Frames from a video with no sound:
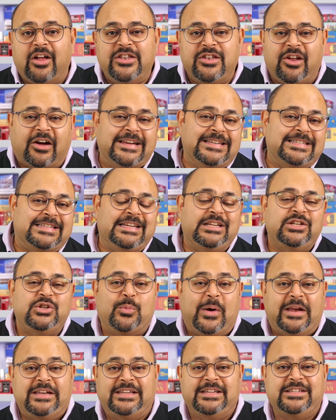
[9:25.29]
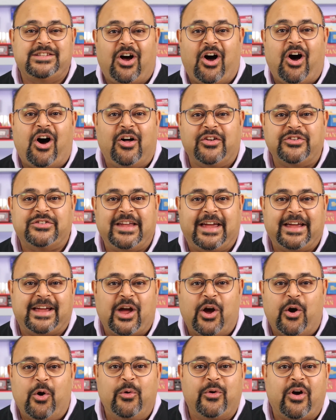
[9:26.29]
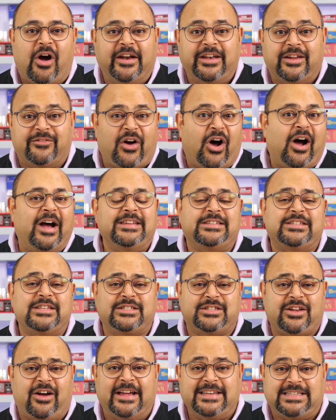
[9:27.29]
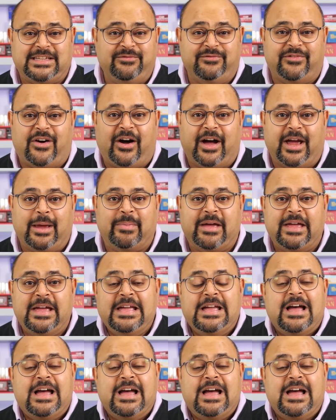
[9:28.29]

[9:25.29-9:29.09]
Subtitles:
1920s Art Deco kind of high society vibe.